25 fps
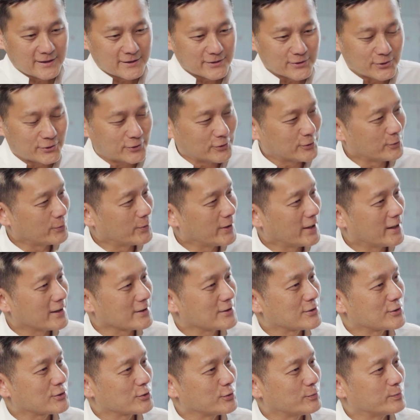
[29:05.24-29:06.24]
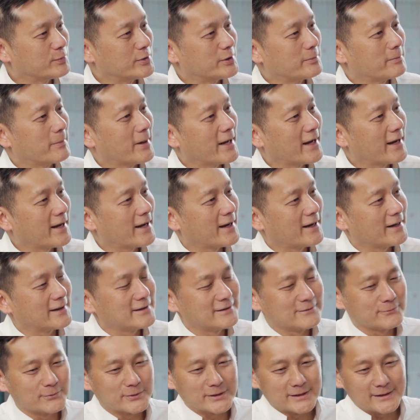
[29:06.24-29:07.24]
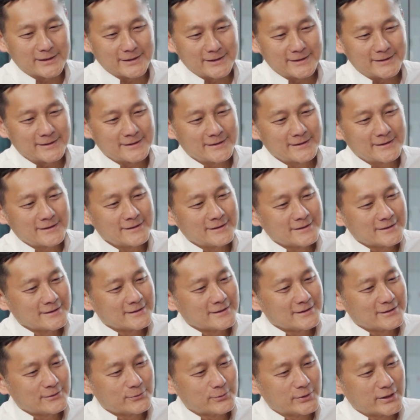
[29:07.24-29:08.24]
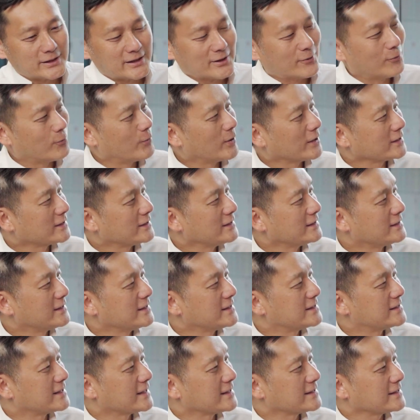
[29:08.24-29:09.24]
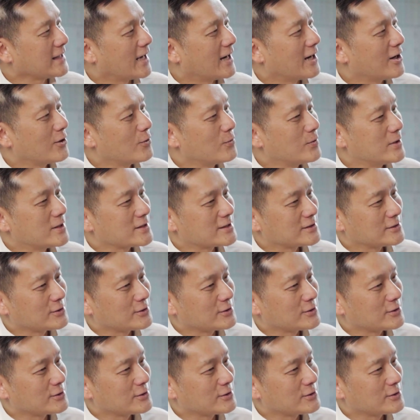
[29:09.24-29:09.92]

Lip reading: we are Superman. We can work 36 hours